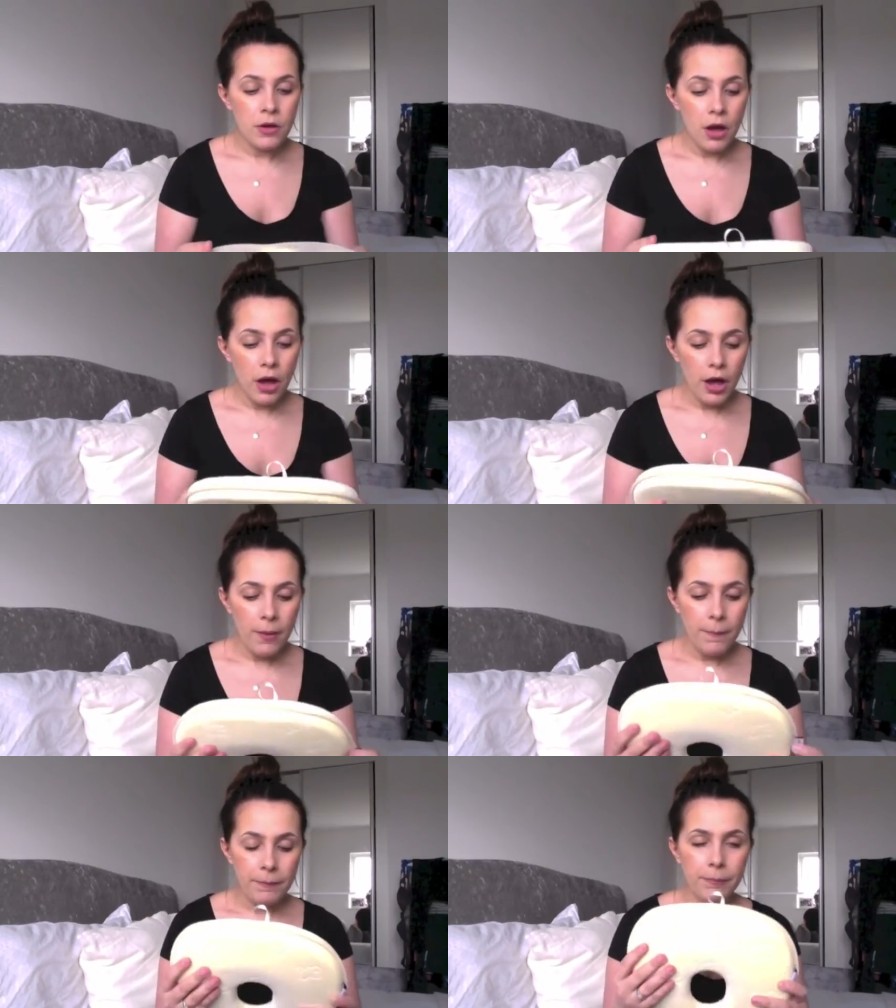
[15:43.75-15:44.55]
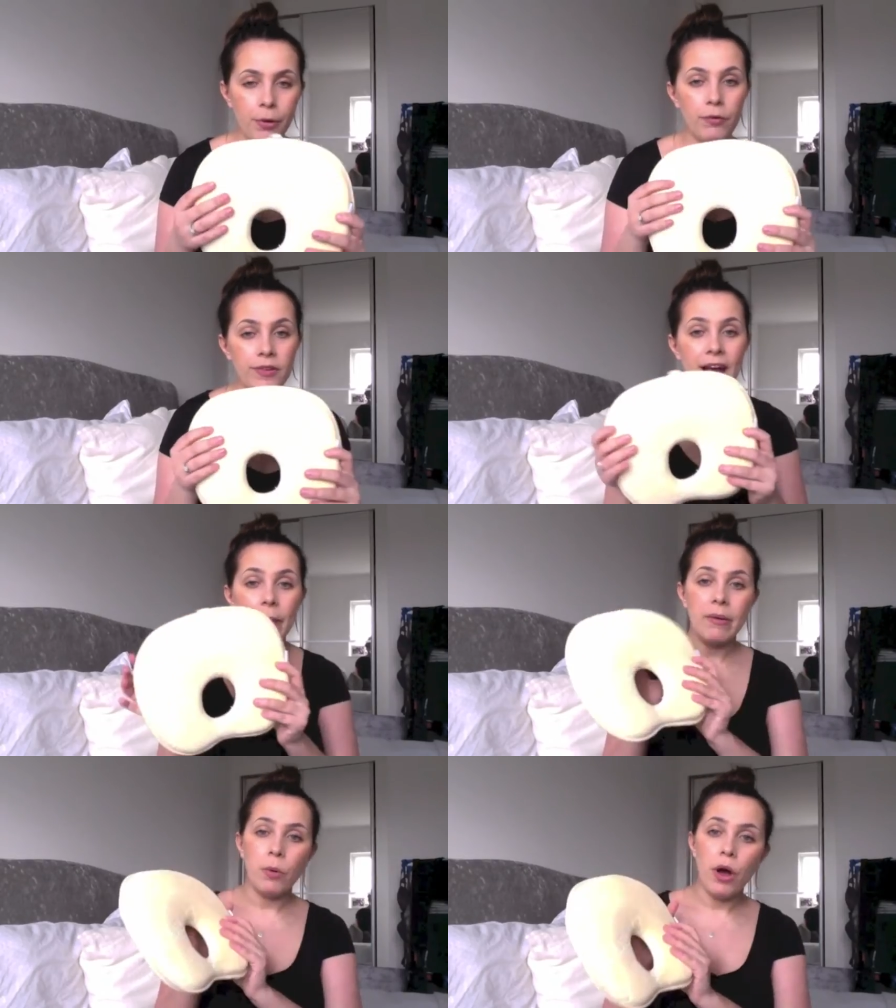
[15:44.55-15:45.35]
Um, but obviously how
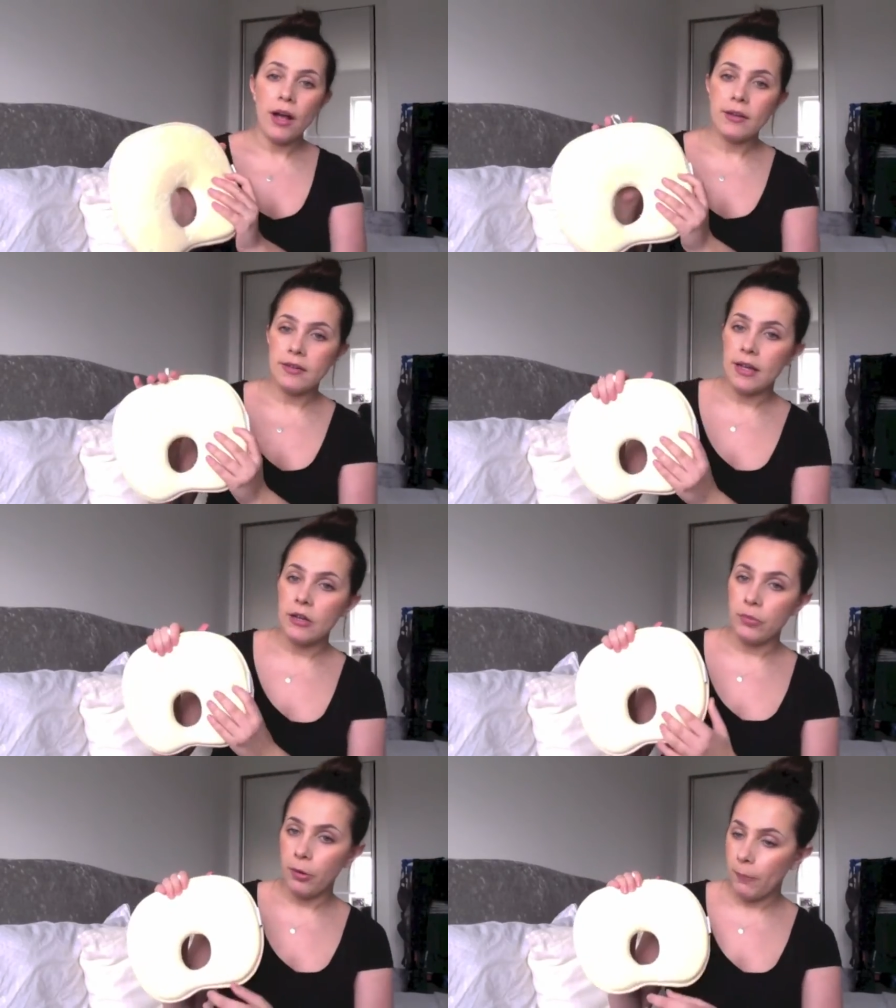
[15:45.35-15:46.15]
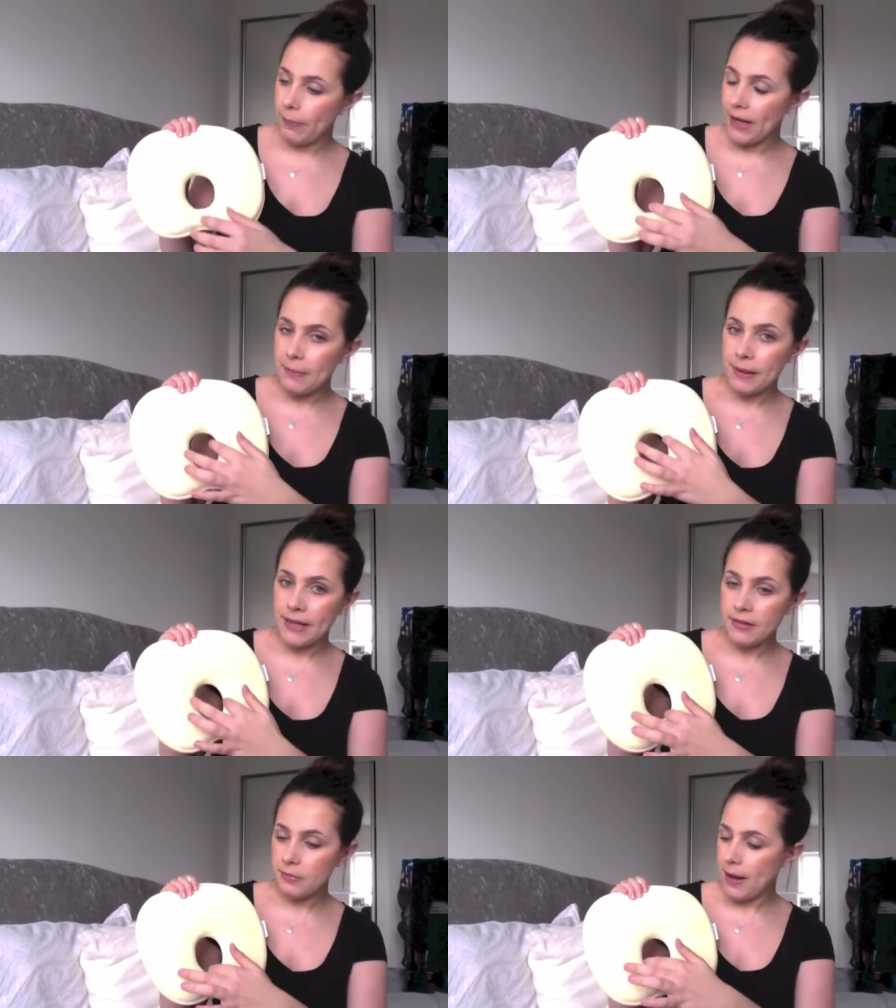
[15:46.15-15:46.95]
it works is you pop
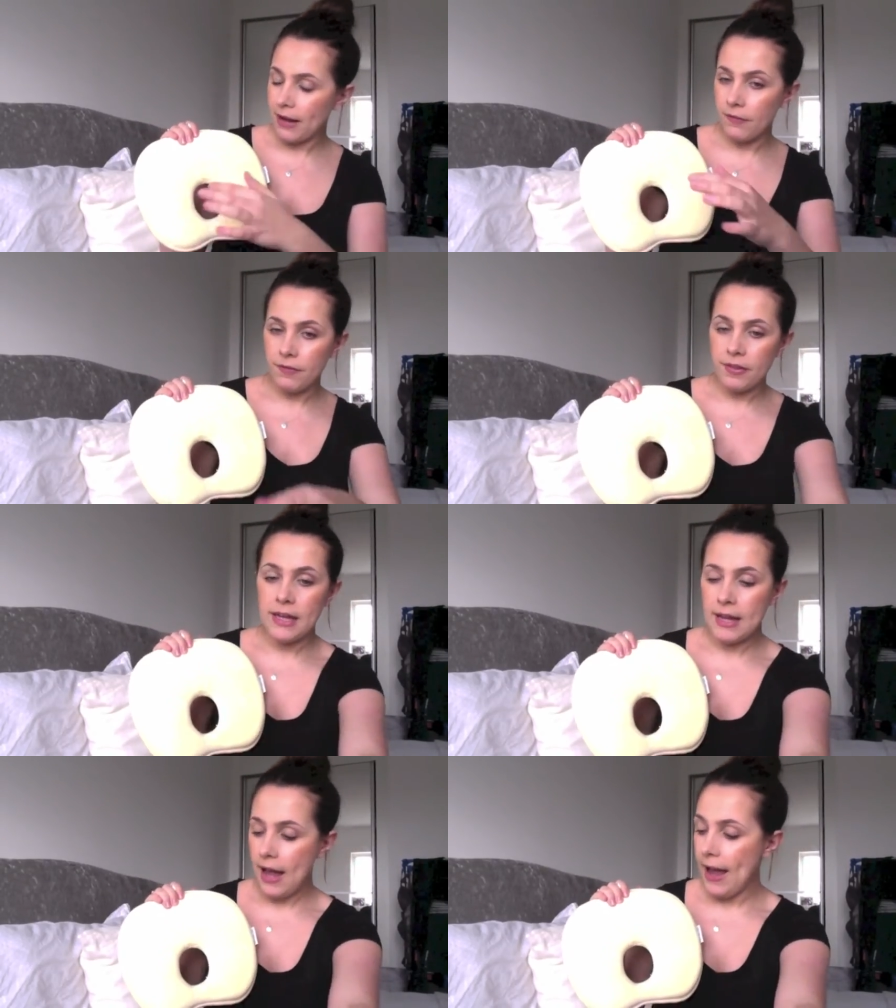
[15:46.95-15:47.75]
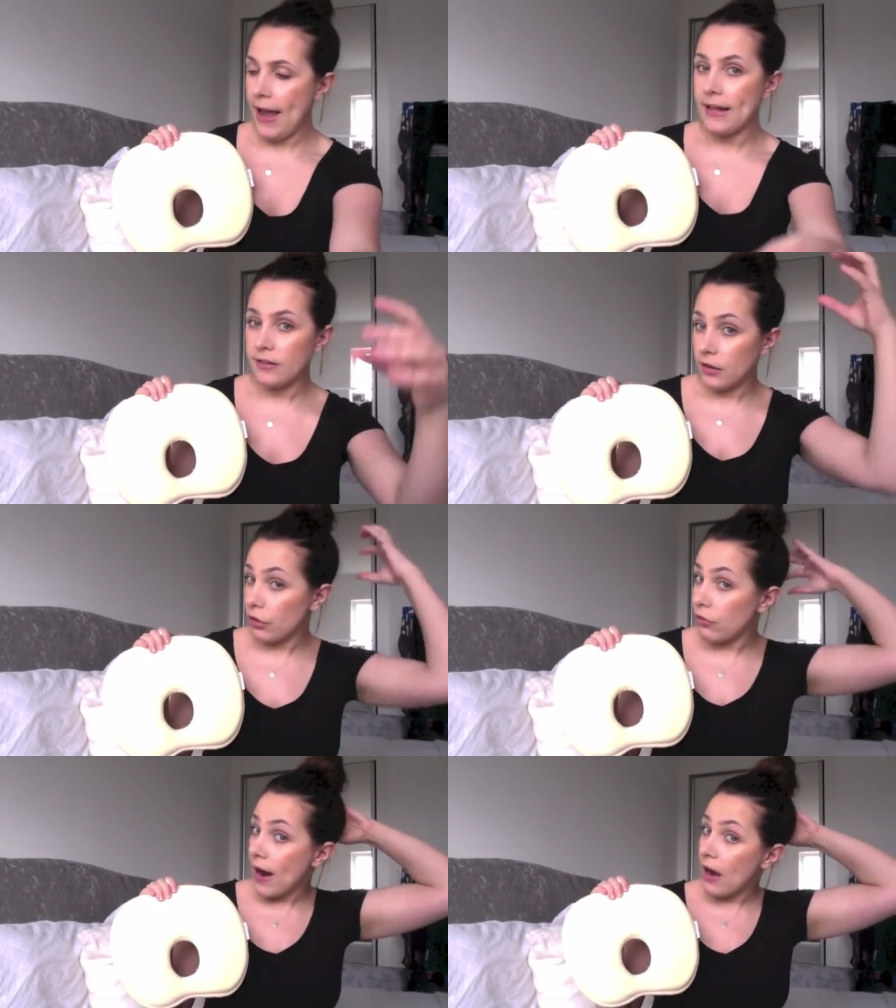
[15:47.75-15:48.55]
babies back of the heads, so the
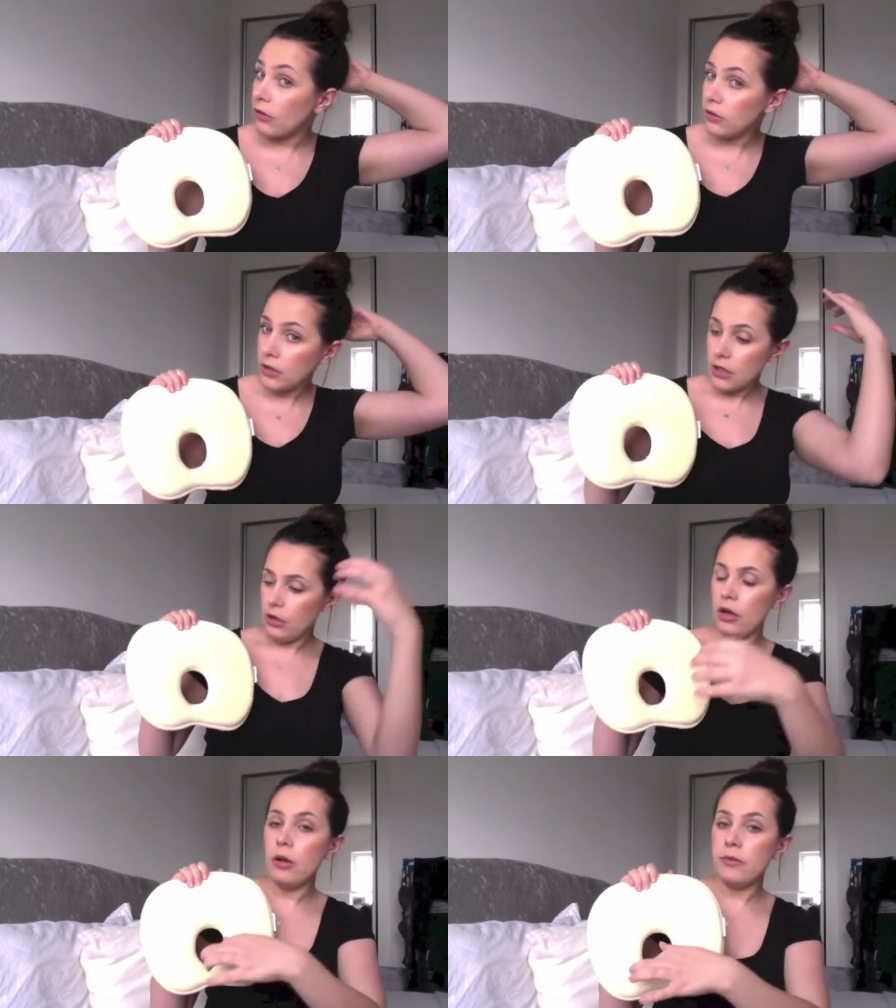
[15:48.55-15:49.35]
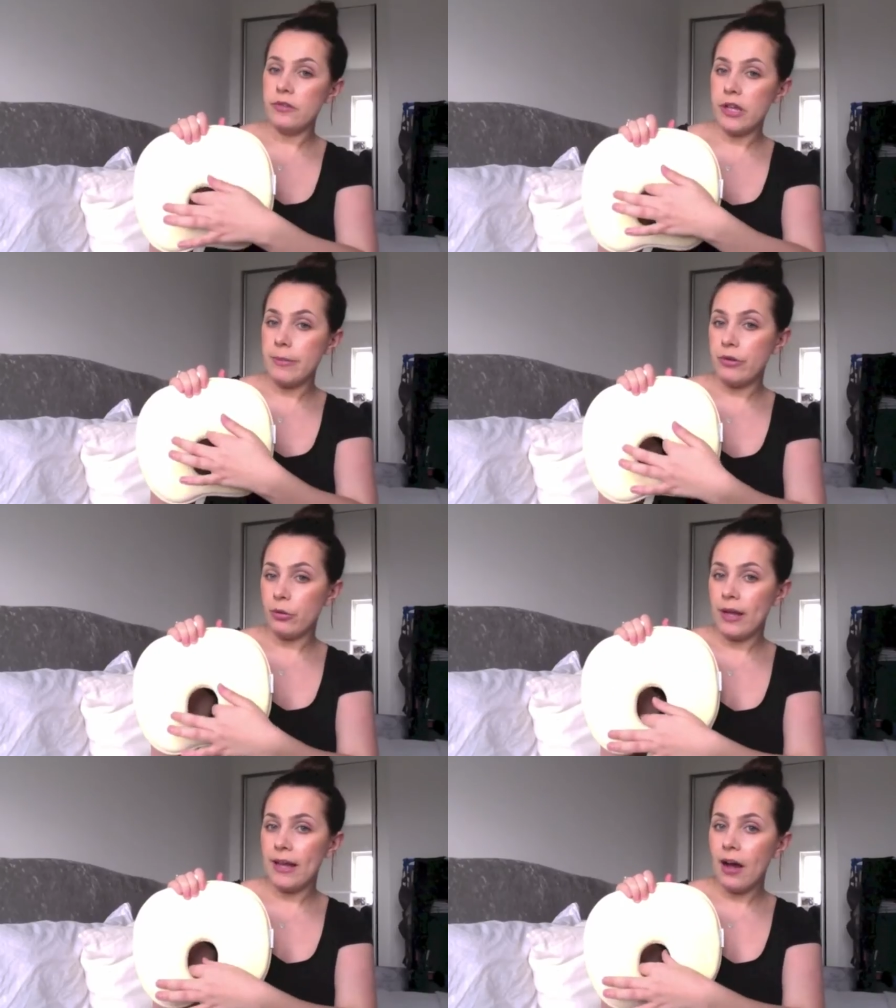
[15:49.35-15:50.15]
crown goes into the middle
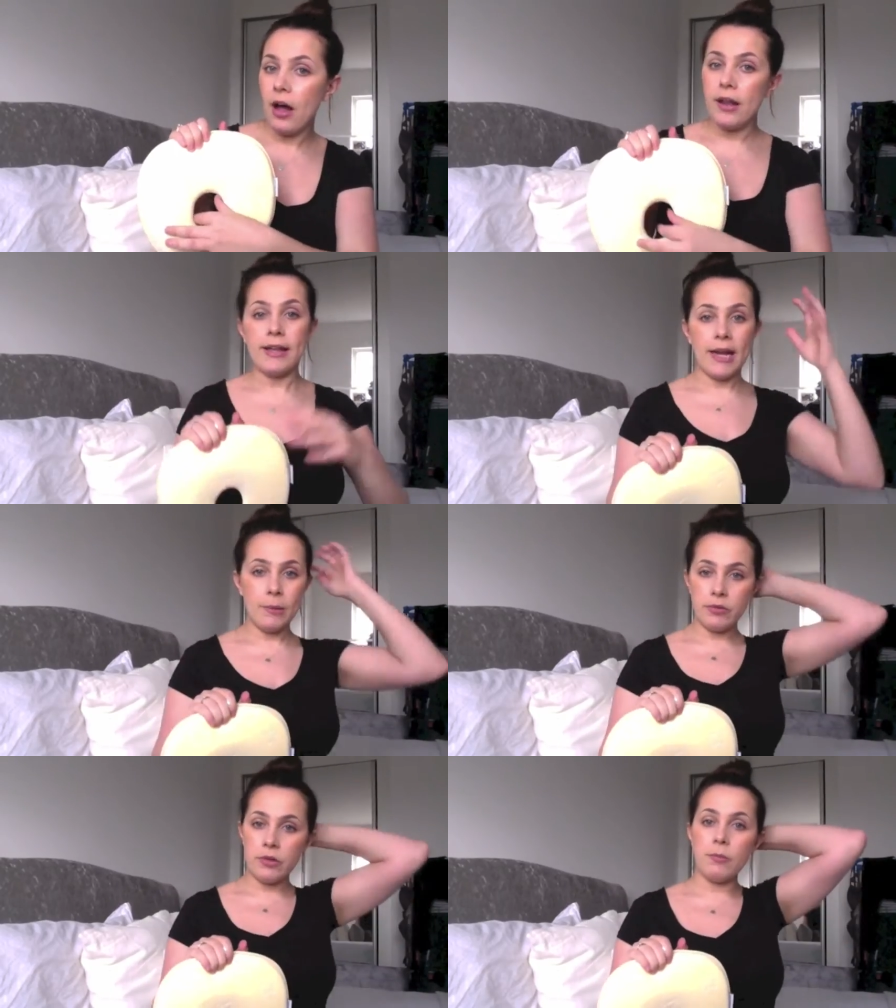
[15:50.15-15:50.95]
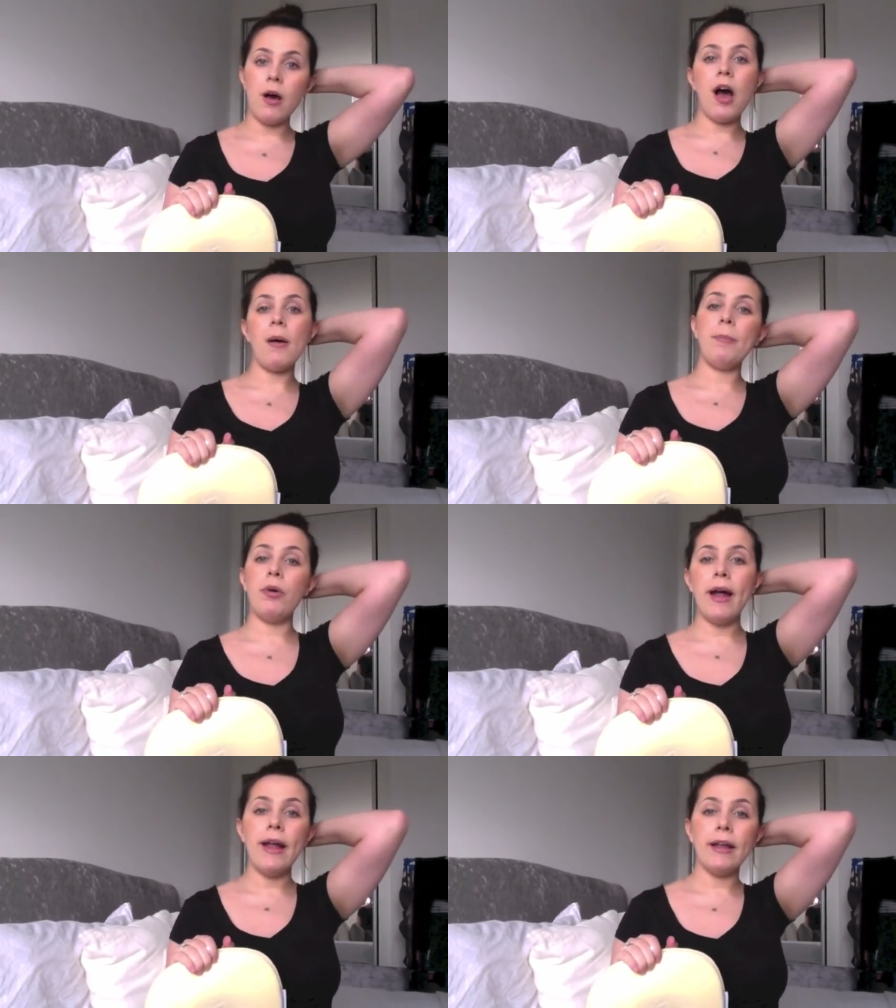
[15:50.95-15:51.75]
here and it keeps them
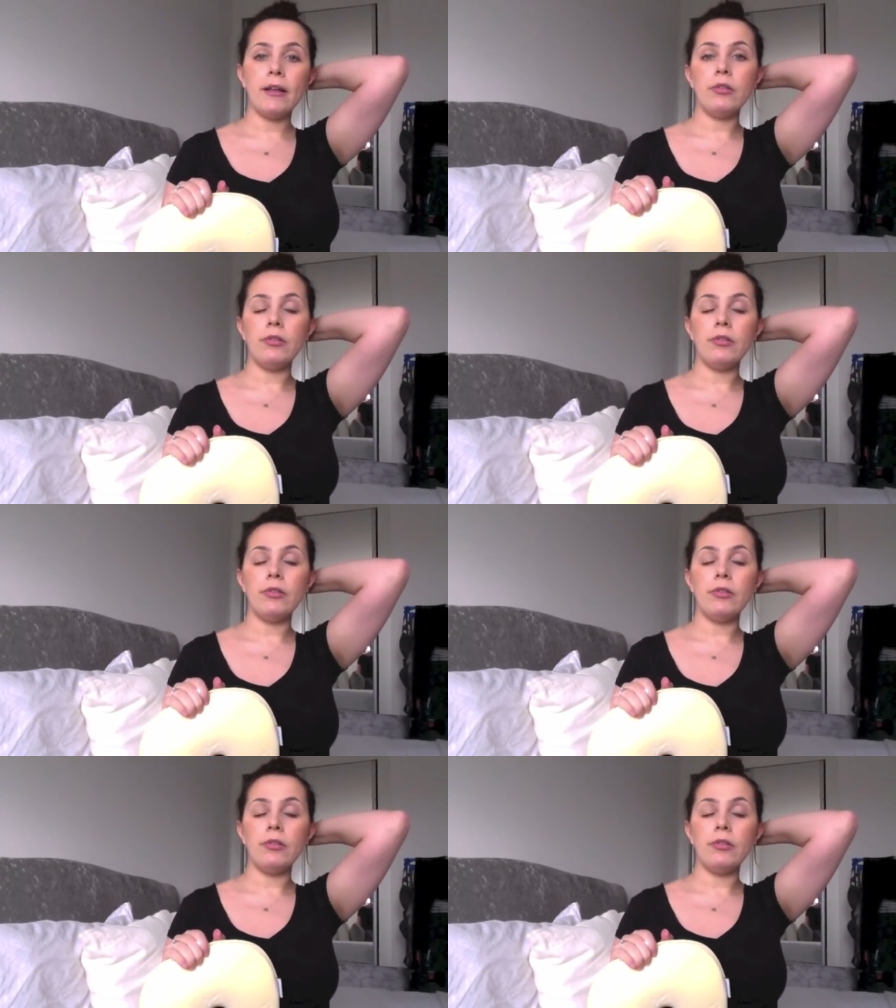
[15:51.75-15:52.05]
upright,